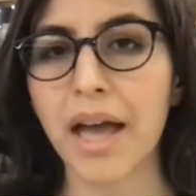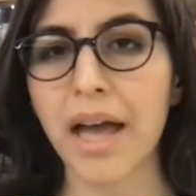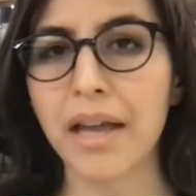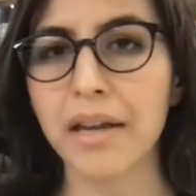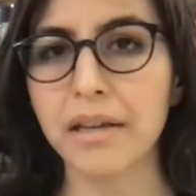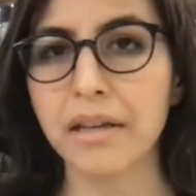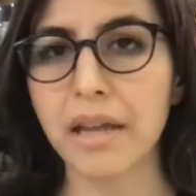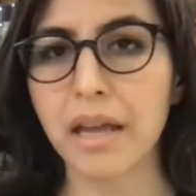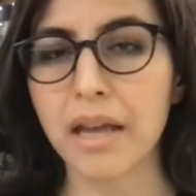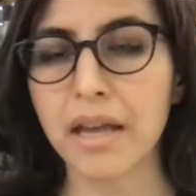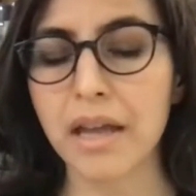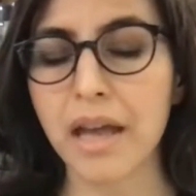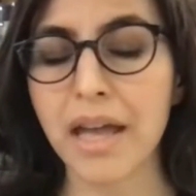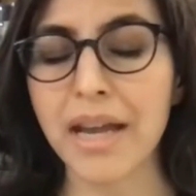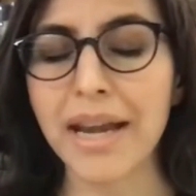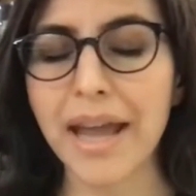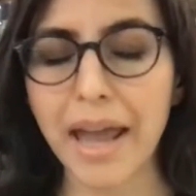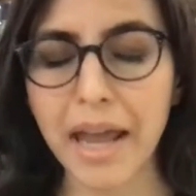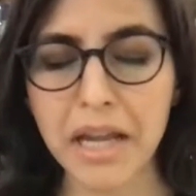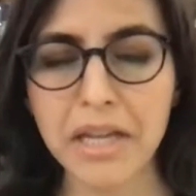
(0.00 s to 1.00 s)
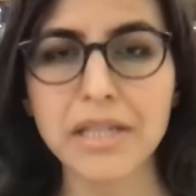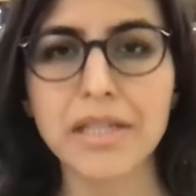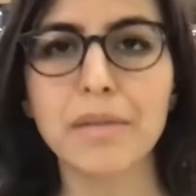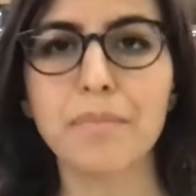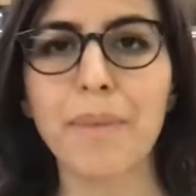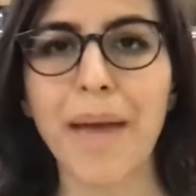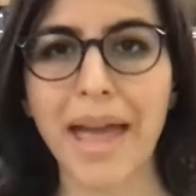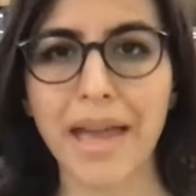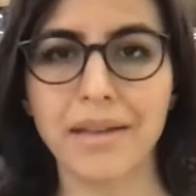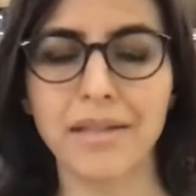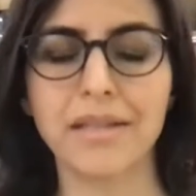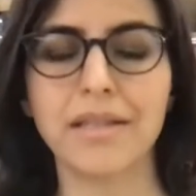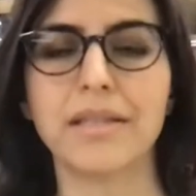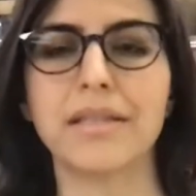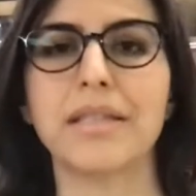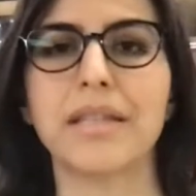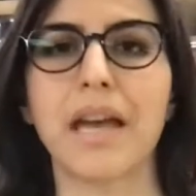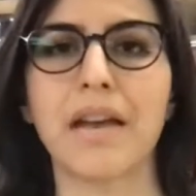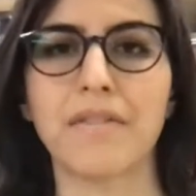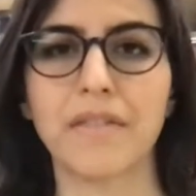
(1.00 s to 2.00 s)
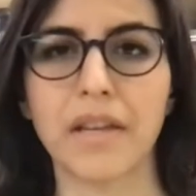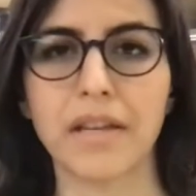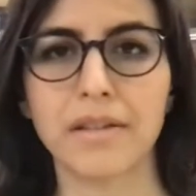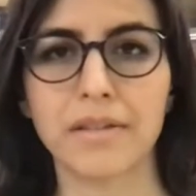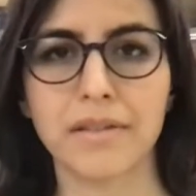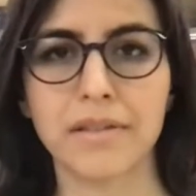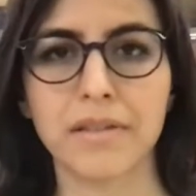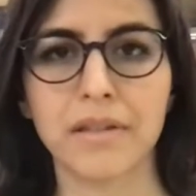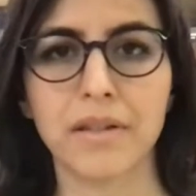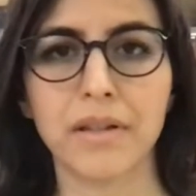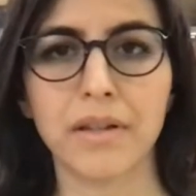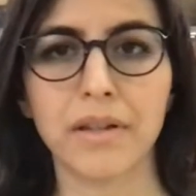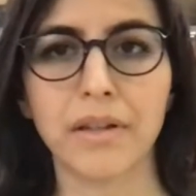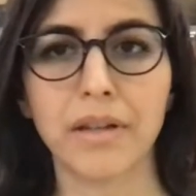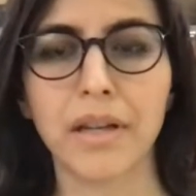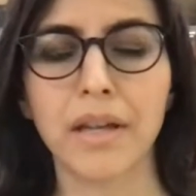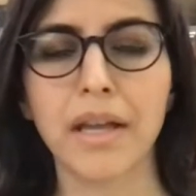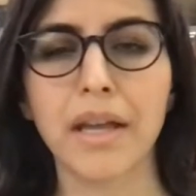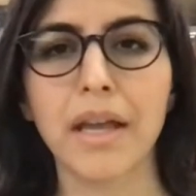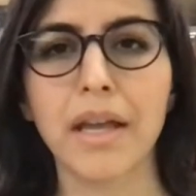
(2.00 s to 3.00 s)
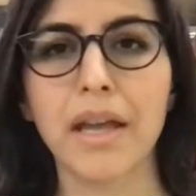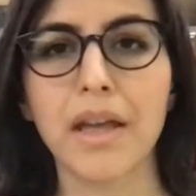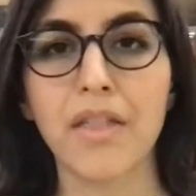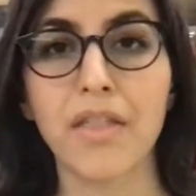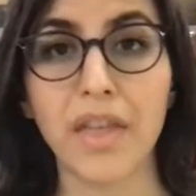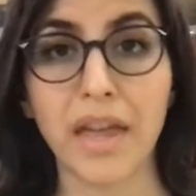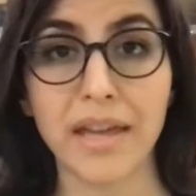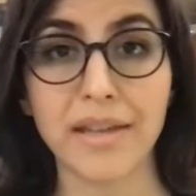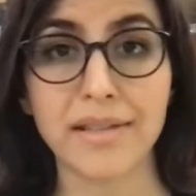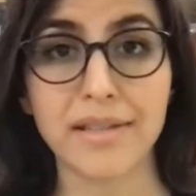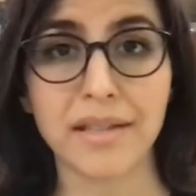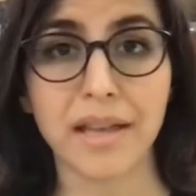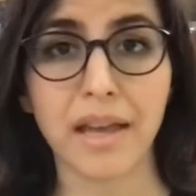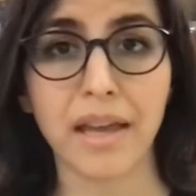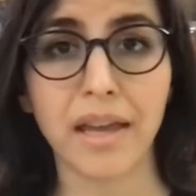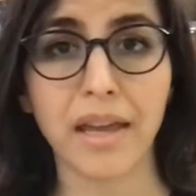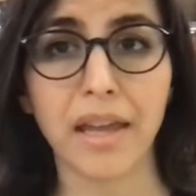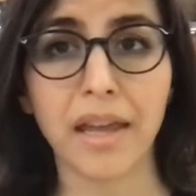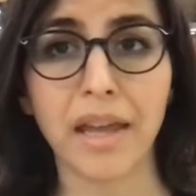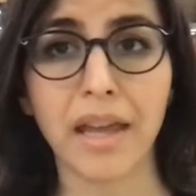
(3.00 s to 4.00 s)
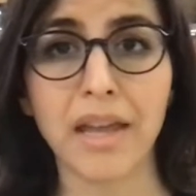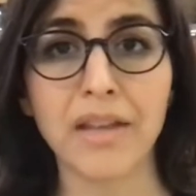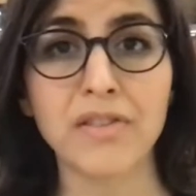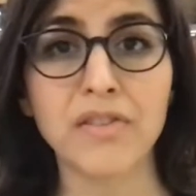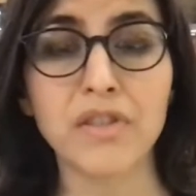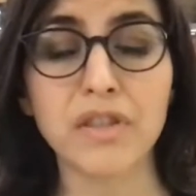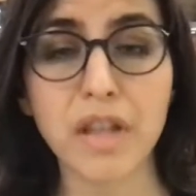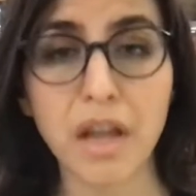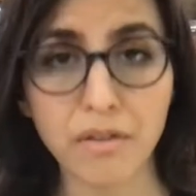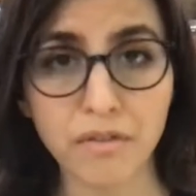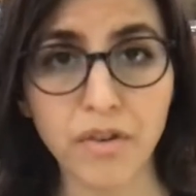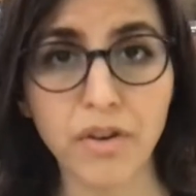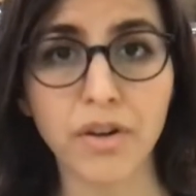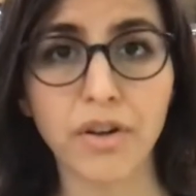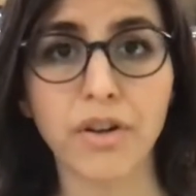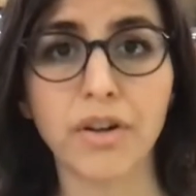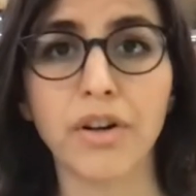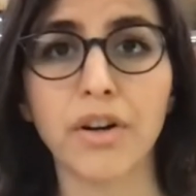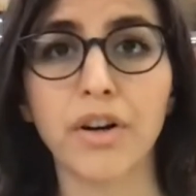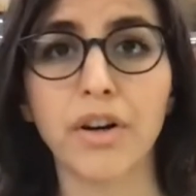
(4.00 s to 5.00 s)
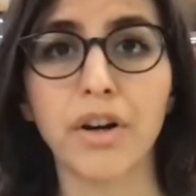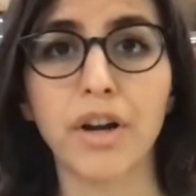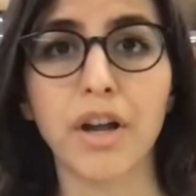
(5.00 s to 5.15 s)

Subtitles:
an aid dependent Afghanistan, they say, is never